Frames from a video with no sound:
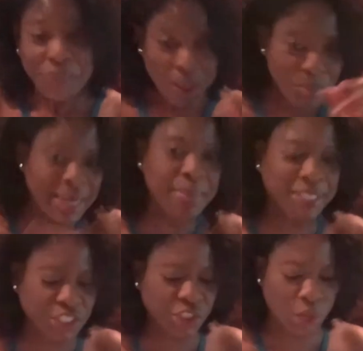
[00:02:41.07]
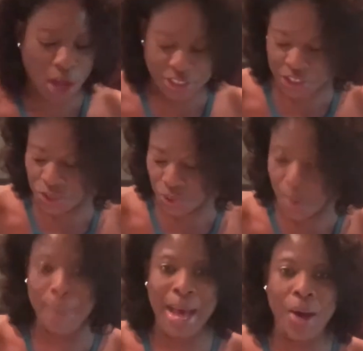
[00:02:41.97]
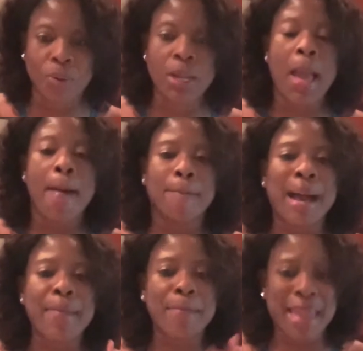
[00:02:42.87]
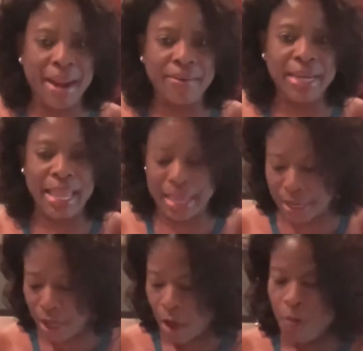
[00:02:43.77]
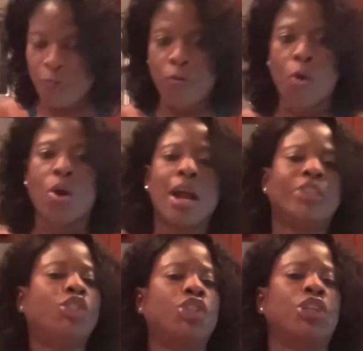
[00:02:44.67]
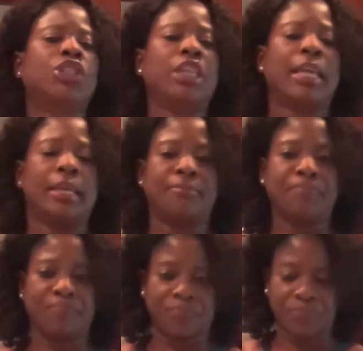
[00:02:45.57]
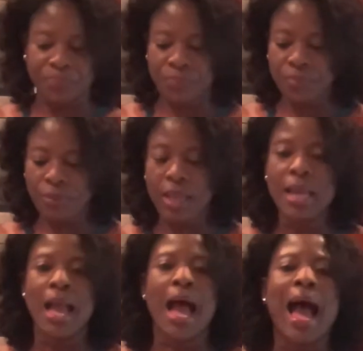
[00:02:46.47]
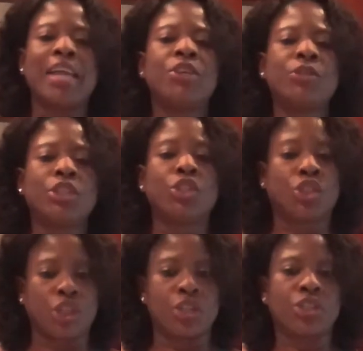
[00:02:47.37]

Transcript: But let me just talk to you about my marinade for a jerk chicken. I use a jerk